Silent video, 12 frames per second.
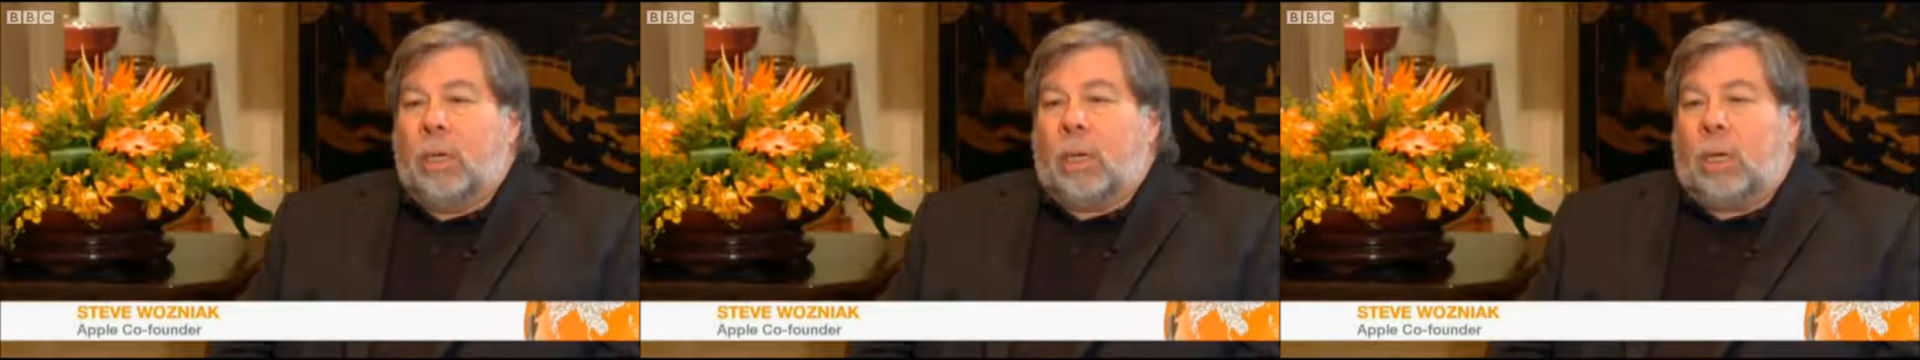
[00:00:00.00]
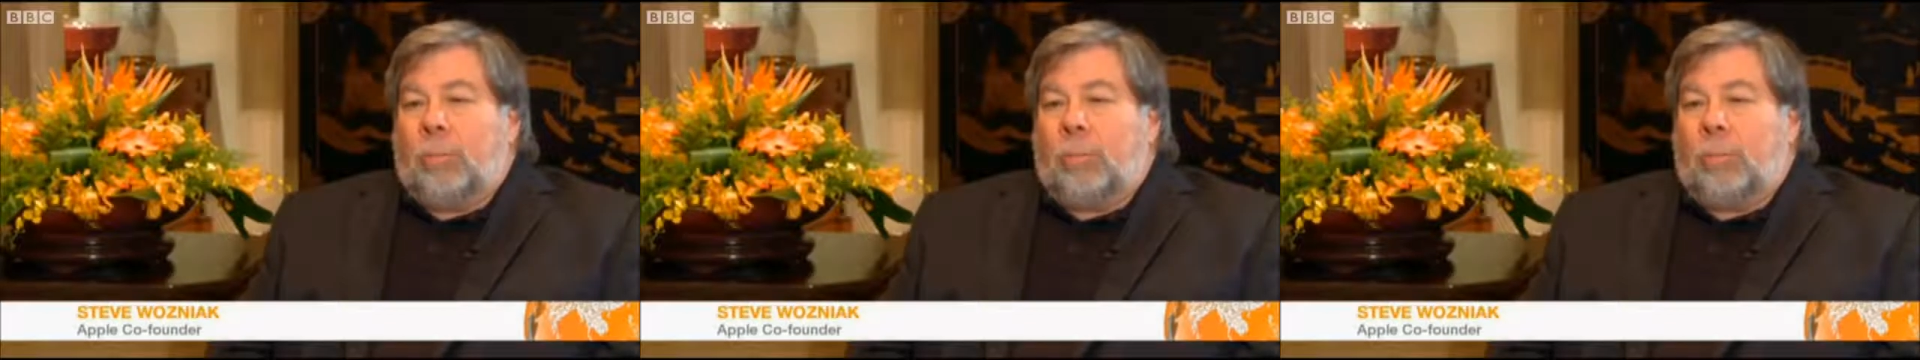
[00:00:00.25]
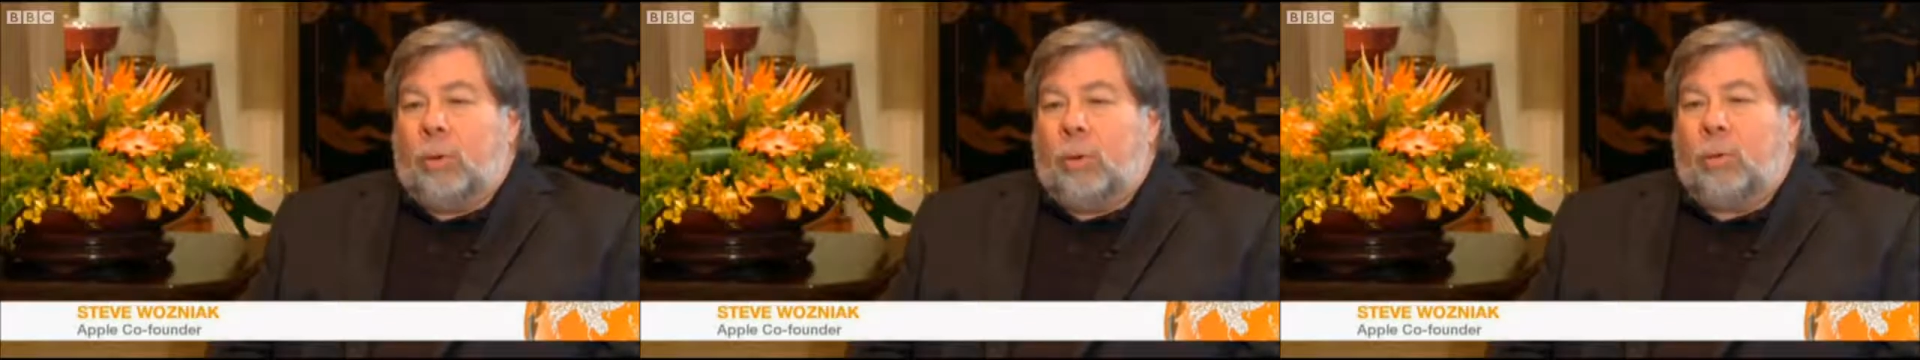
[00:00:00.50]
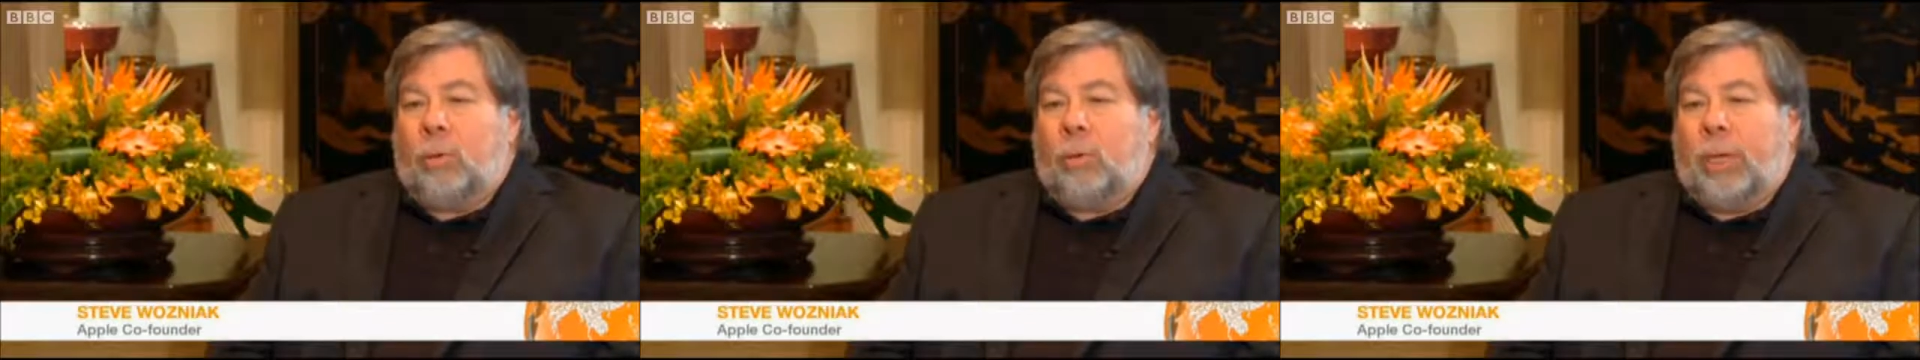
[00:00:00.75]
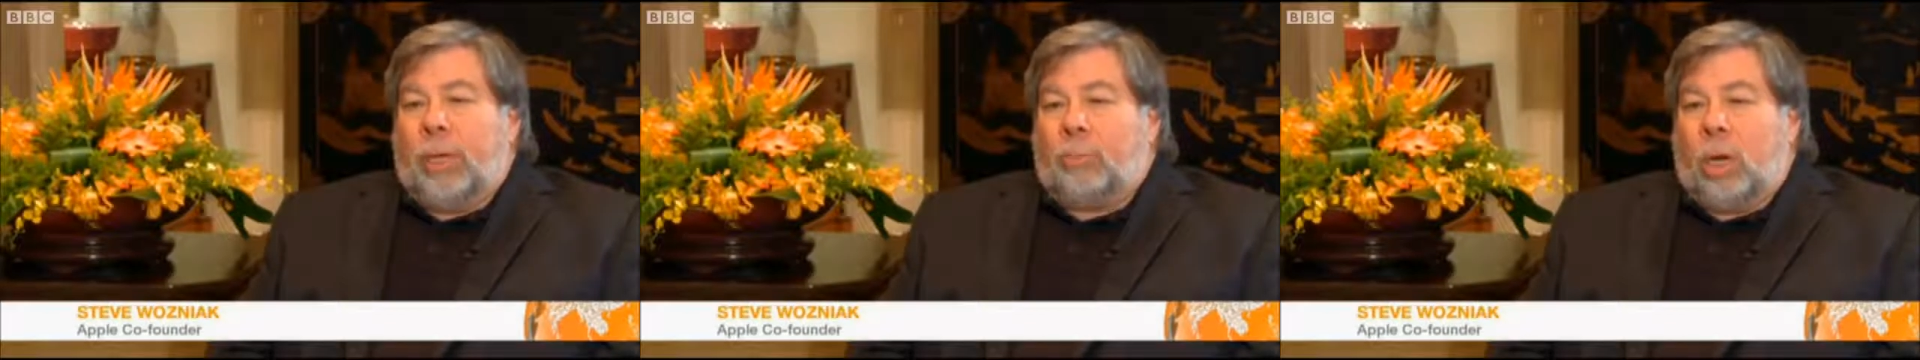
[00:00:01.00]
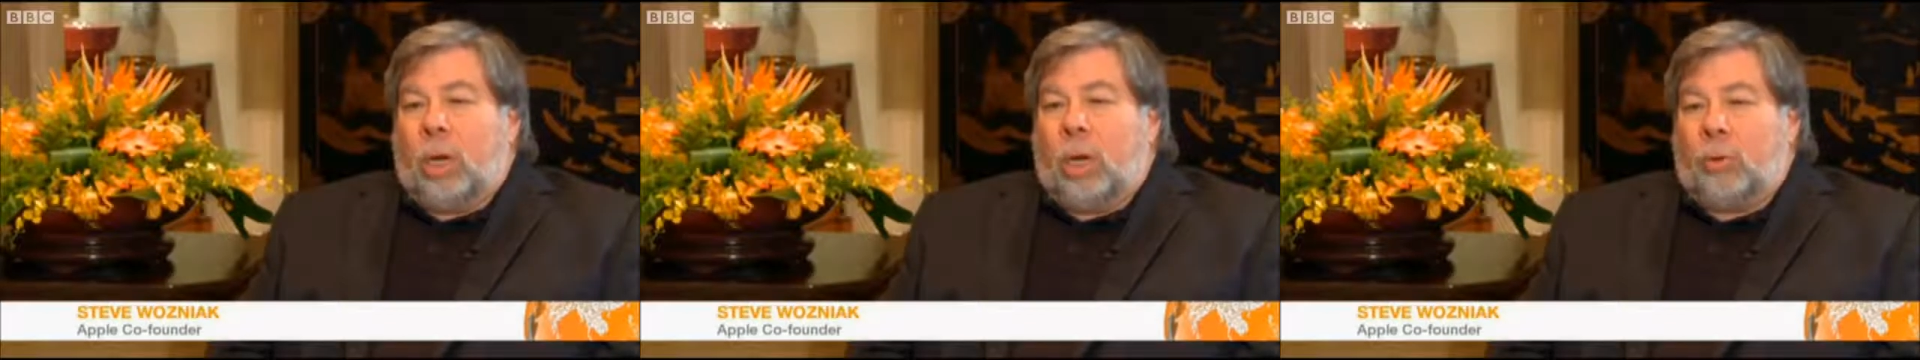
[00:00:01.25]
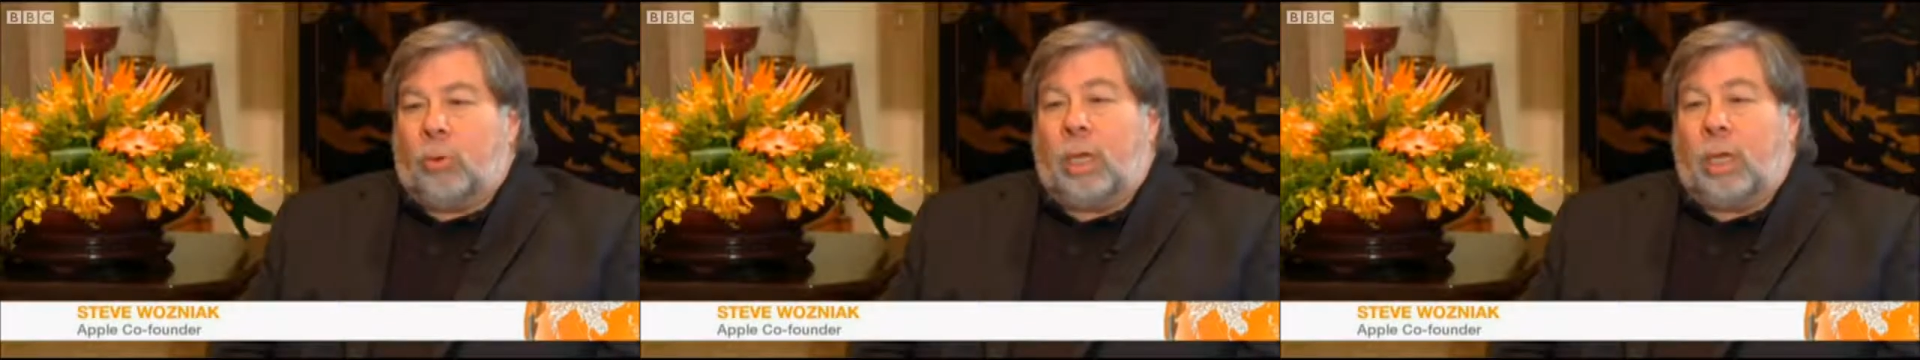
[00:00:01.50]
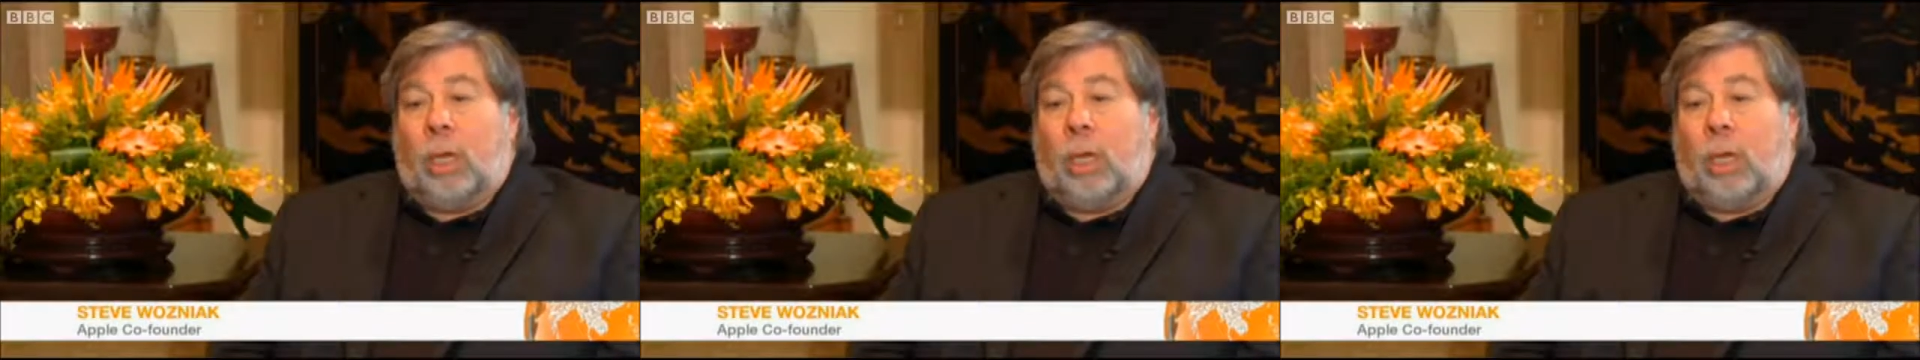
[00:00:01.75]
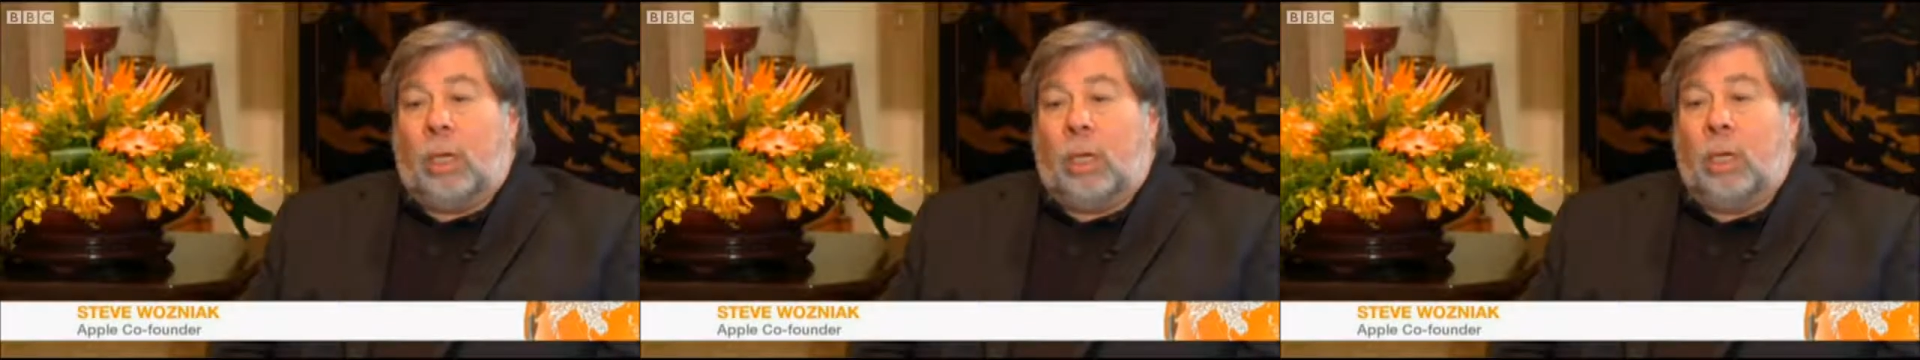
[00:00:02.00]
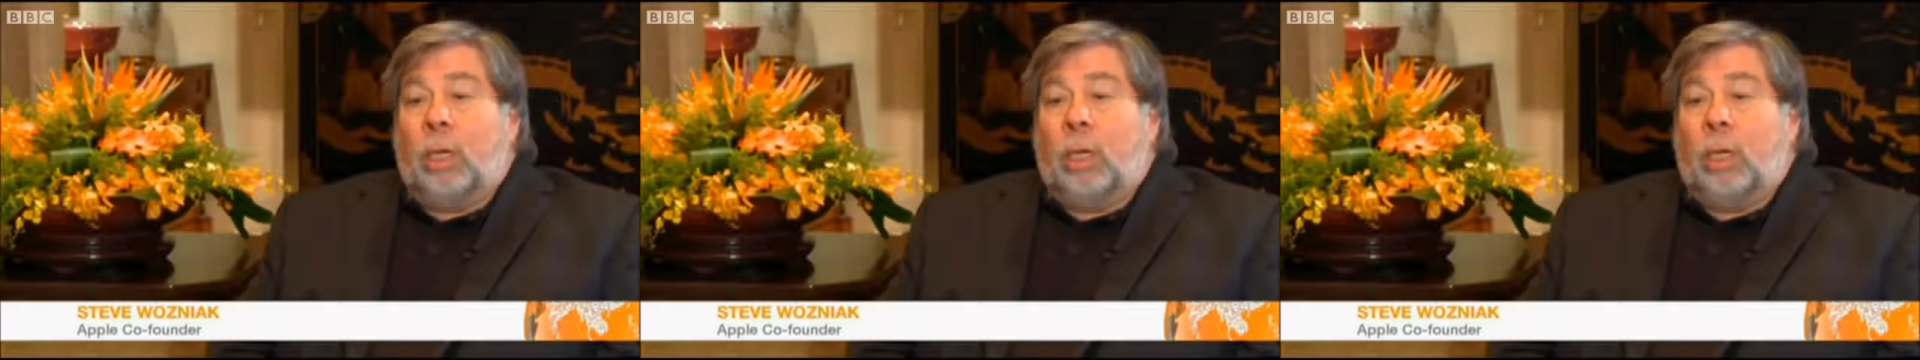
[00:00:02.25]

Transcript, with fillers: a company great and what makes products great, and he